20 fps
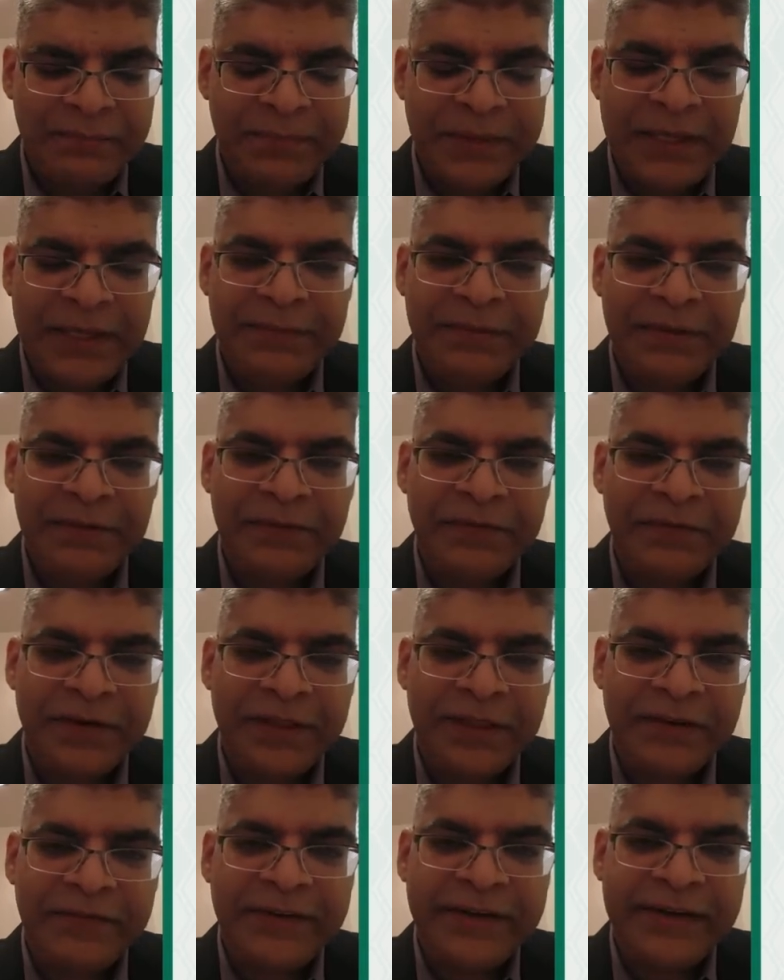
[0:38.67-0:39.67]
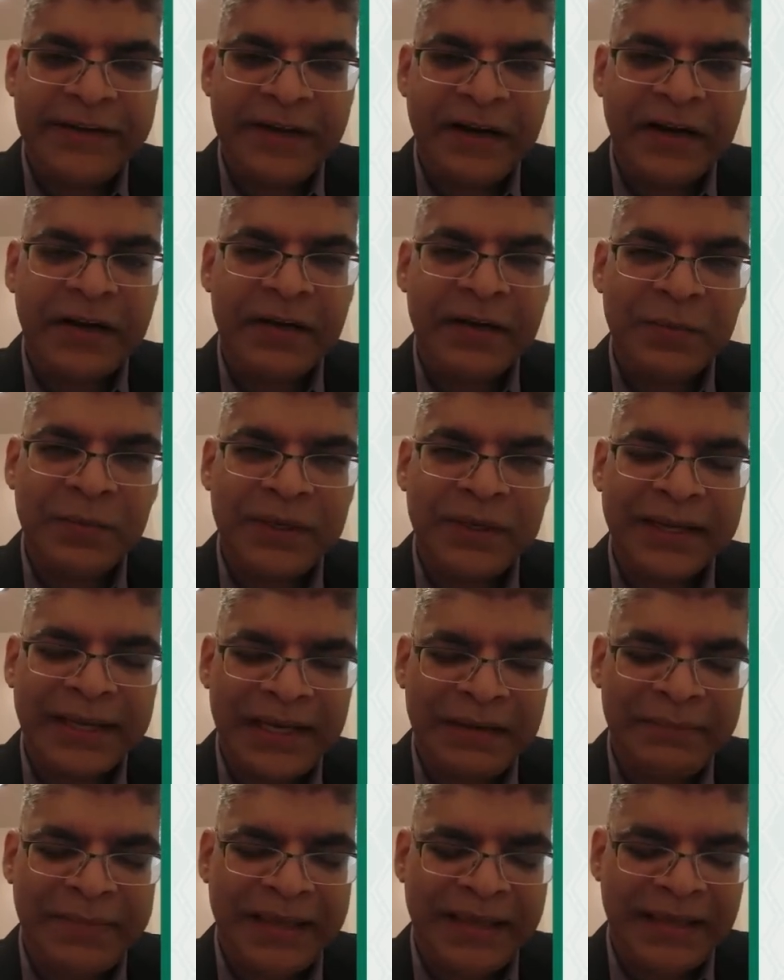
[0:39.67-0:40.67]
people for their very hard work
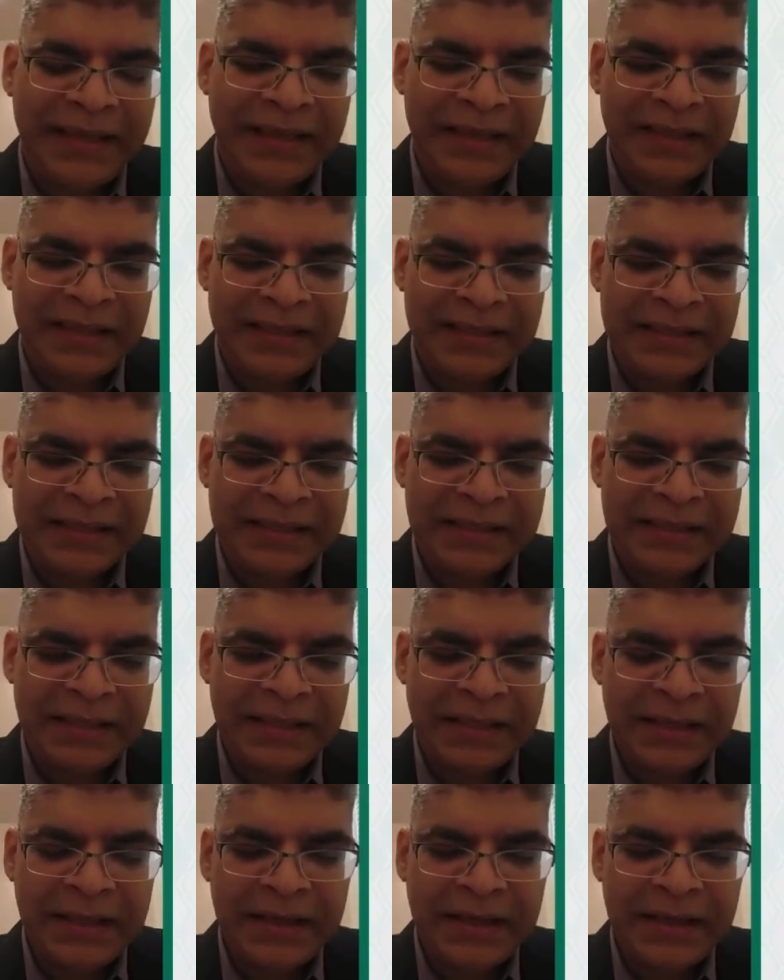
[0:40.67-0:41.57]
in making this